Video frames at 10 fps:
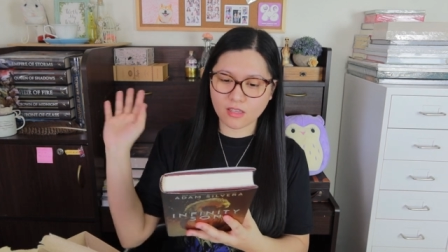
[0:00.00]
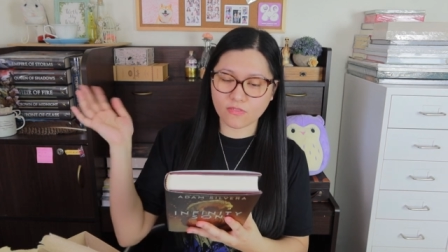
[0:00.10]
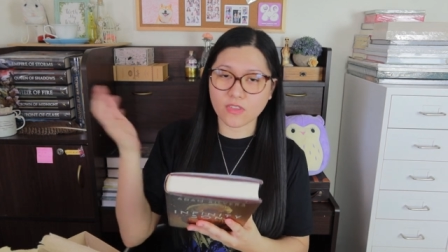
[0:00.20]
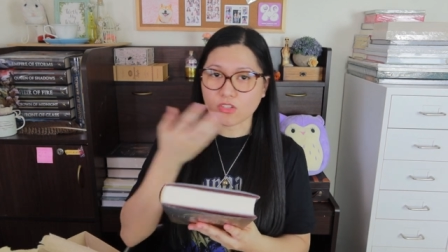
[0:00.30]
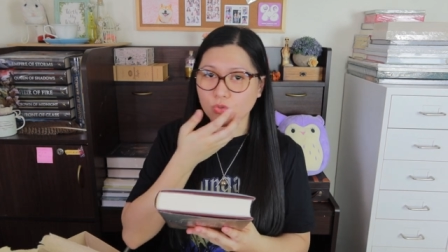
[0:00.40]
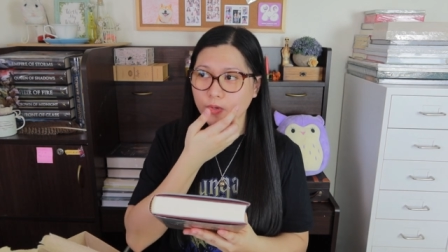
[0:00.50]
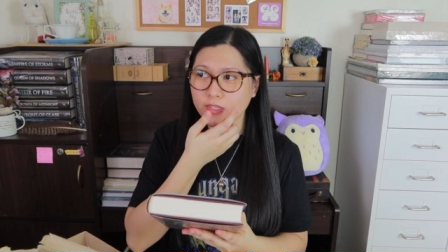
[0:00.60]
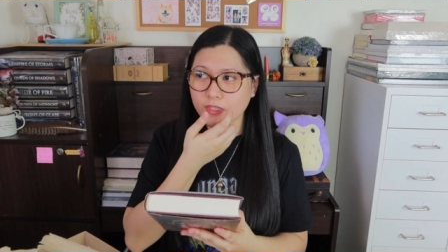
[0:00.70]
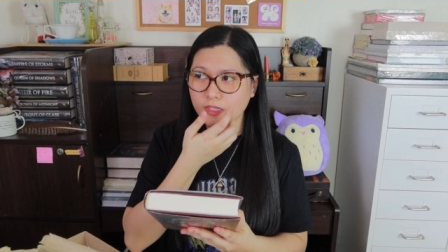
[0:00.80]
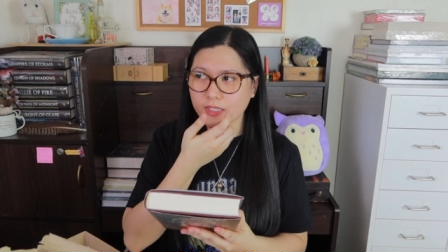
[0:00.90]
If they're
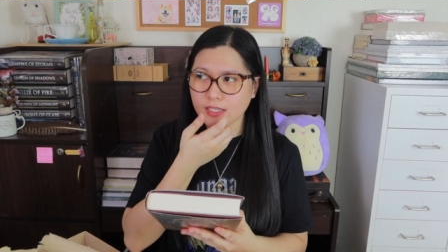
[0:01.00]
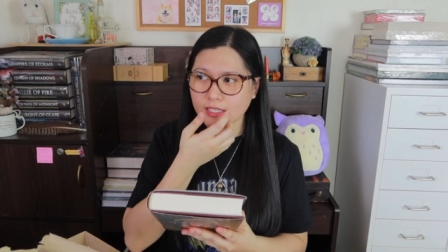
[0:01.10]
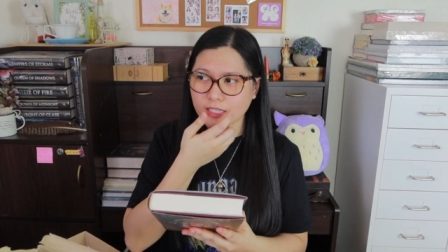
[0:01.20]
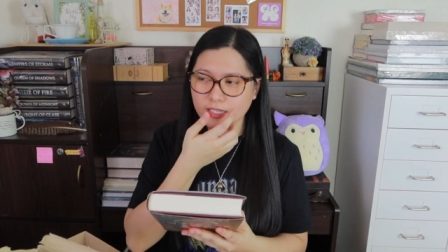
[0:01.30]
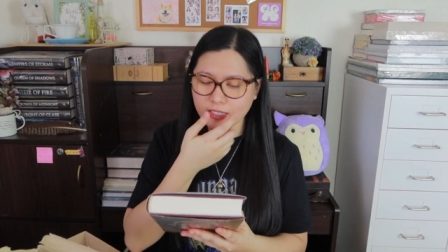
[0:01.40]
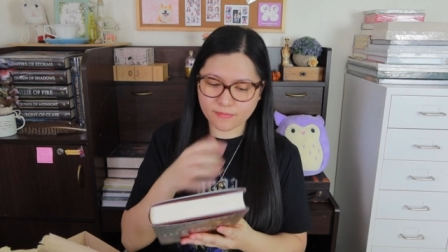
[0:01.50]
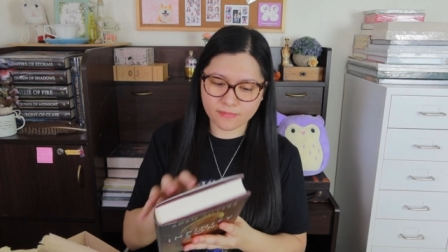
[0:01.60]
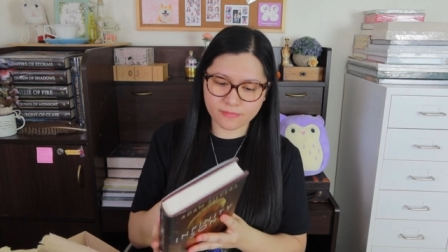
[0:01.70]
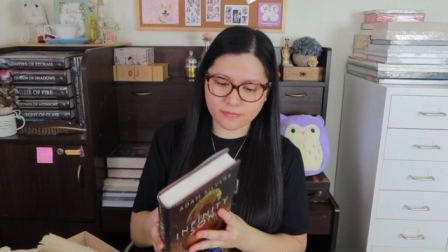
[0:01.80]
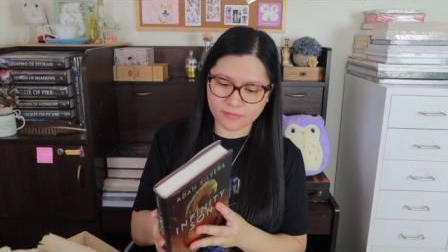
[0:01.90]
twins, it's
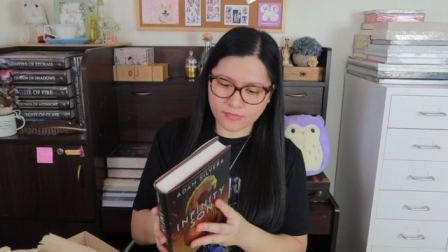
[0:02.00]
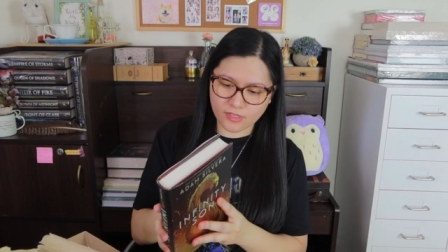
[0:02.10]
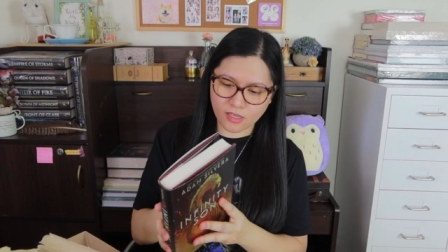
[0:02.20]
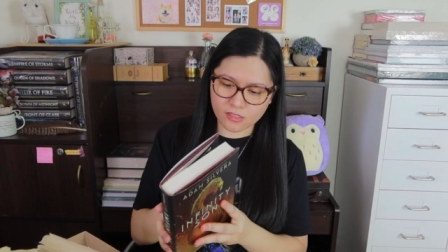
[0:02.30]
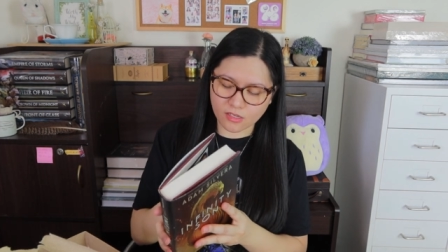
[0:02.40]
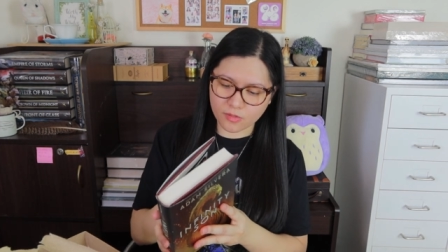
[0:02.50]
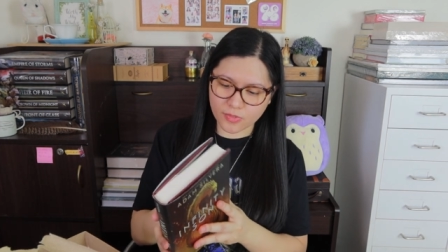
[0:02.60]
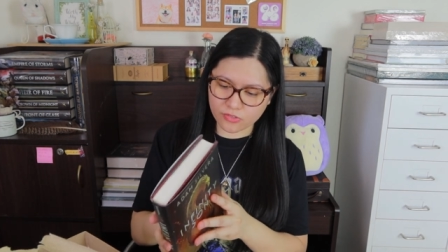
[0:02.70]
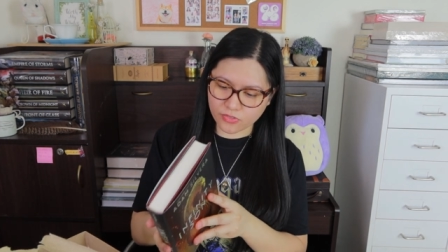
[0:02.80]
it's gonna be